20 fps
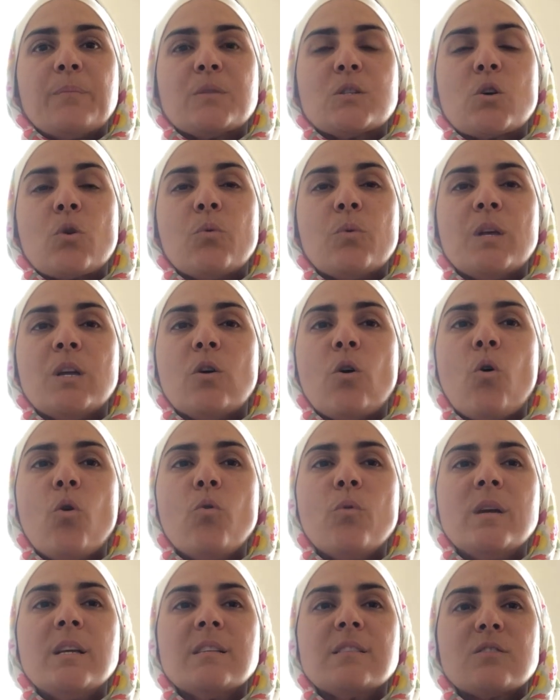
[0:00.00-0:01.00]
So we
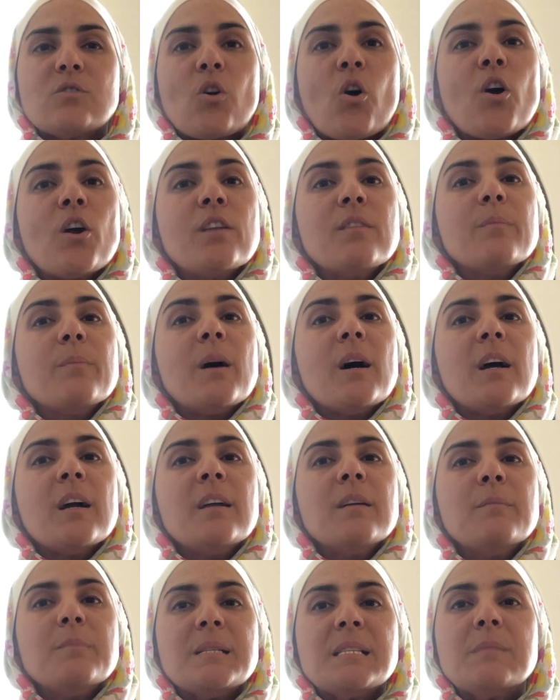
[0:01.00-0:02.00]
always start by
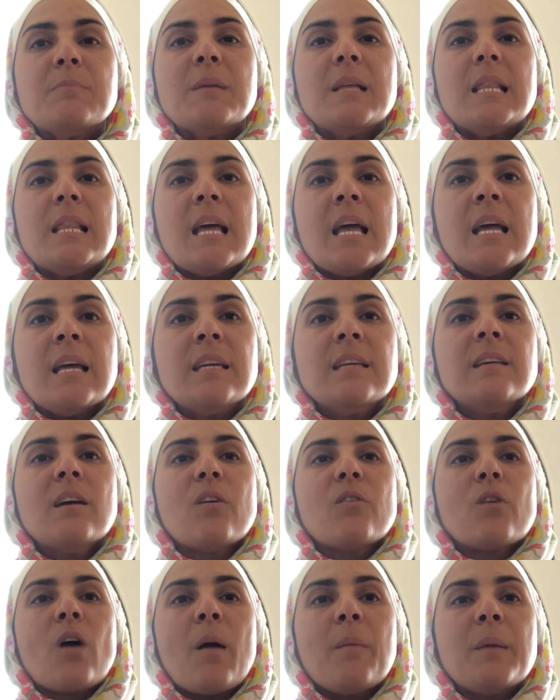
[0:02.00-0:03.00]
Bismillahi
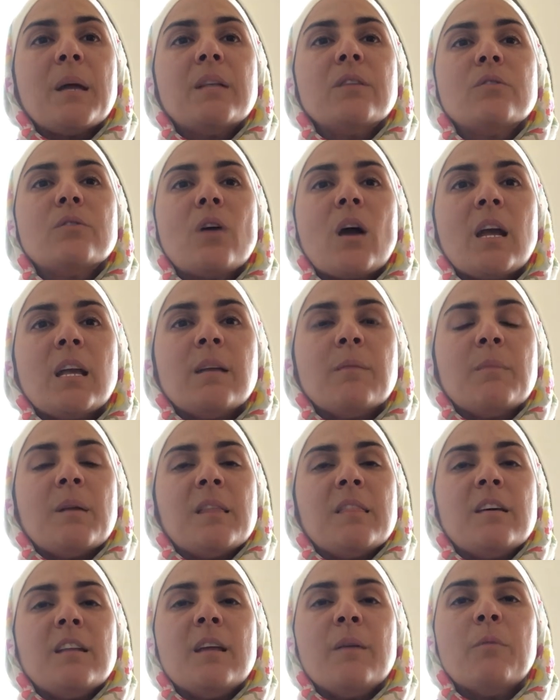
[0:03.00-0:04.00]
ar-Rahman ar-Rahim,
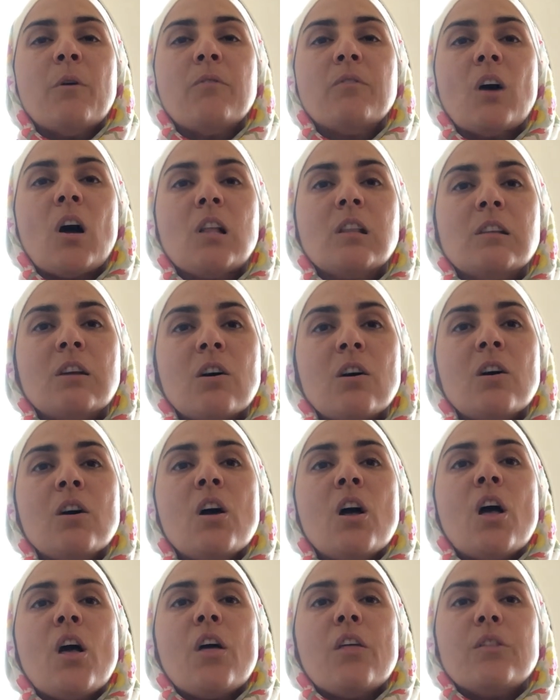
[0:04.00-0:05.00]
in the name of Allah,
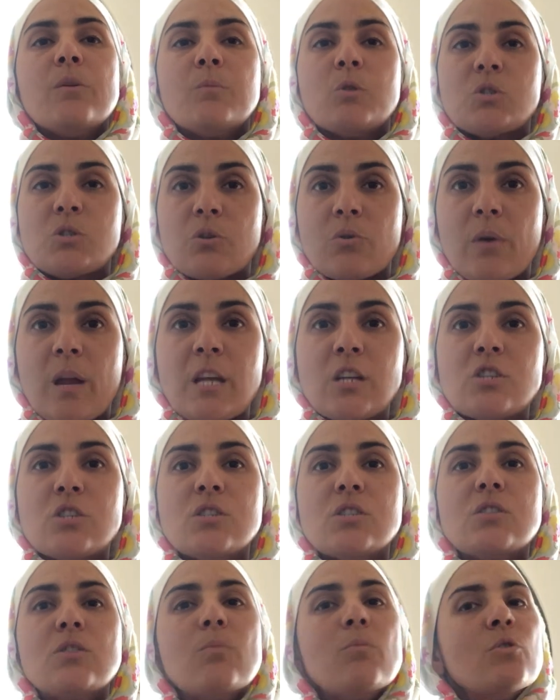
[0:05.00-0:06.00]
the most
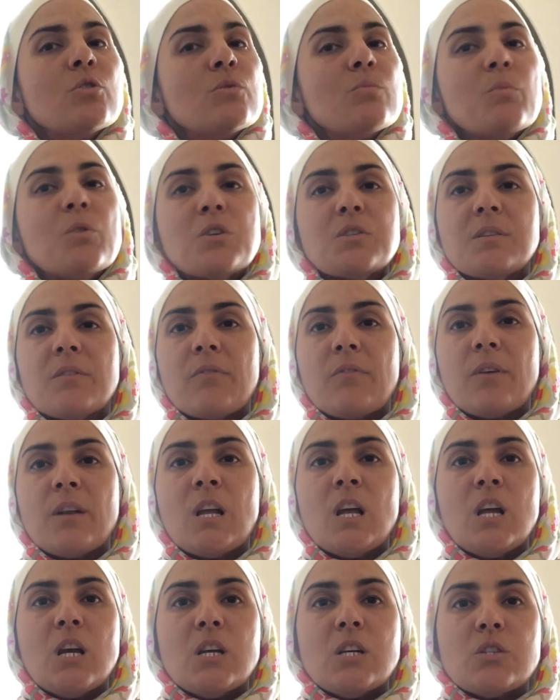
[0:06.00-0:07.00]
gracious, the most merciful.
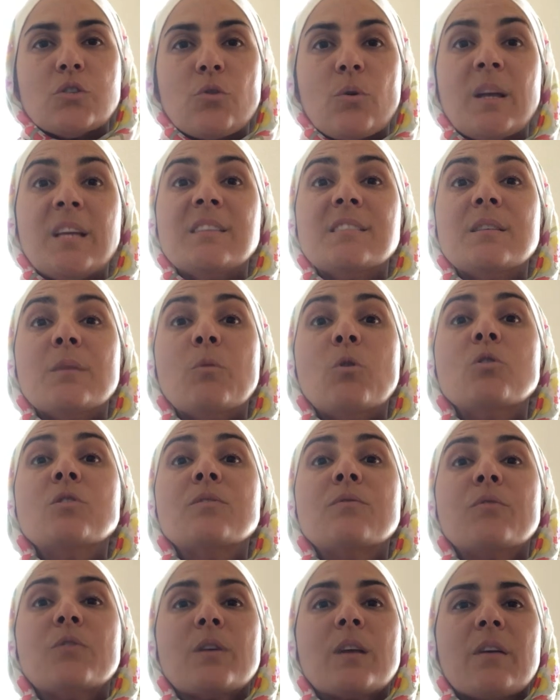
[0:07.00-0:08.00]
So He's the
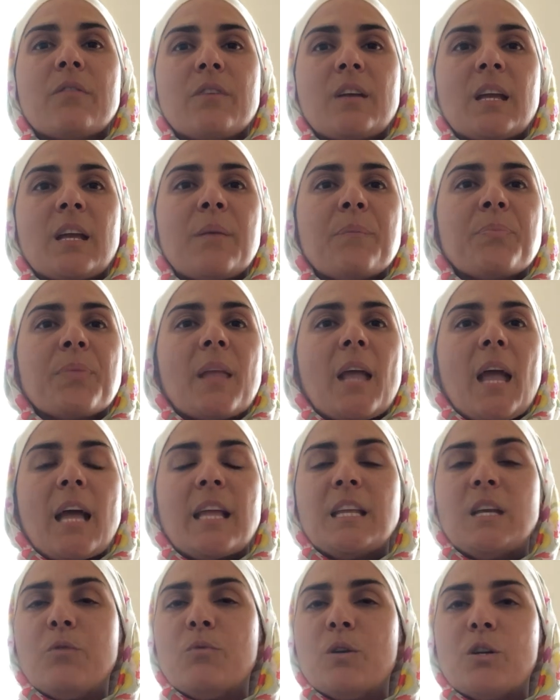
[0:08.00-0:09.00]
most forgiving
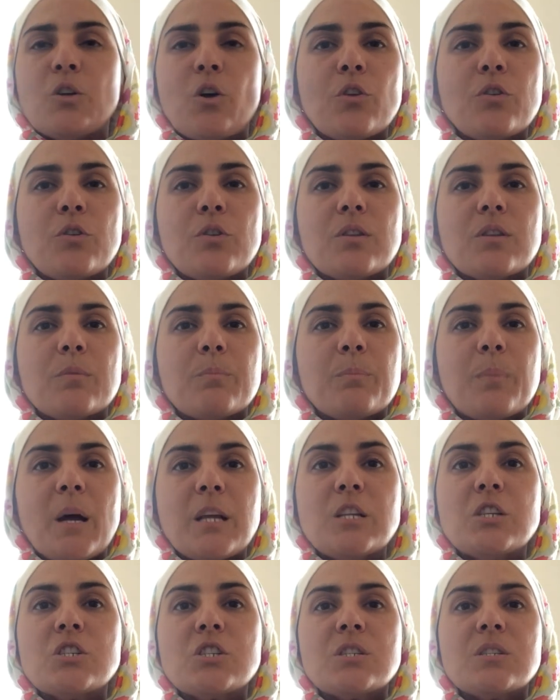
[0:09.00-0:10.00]
and He will not
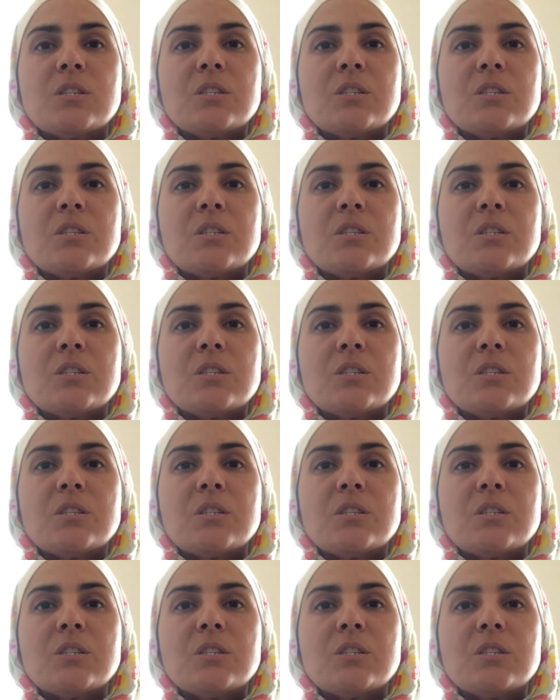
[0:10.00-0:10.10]
punish